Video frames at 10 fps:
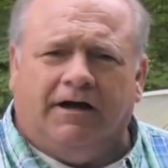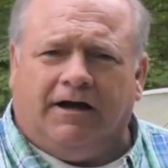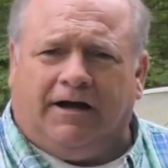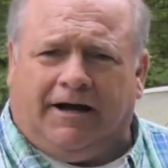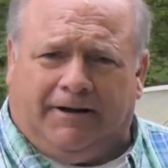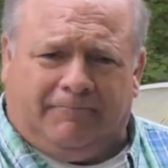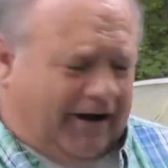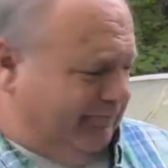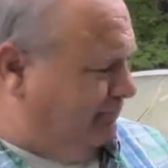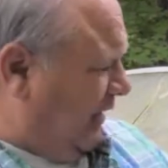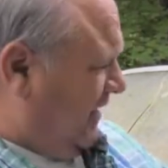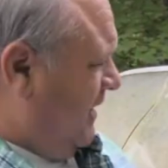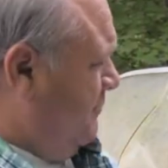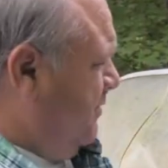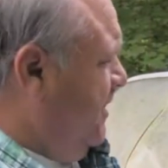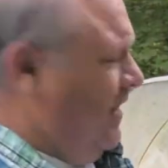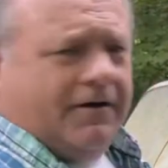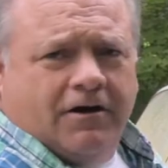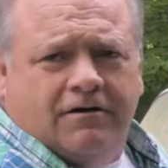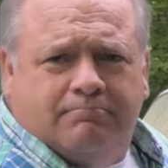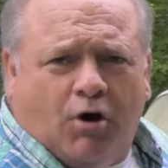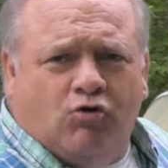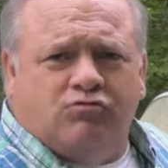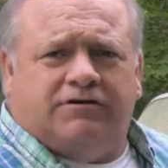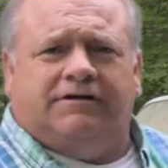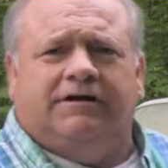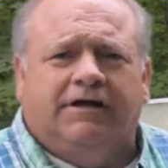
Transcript: Uh, I picked up another boat.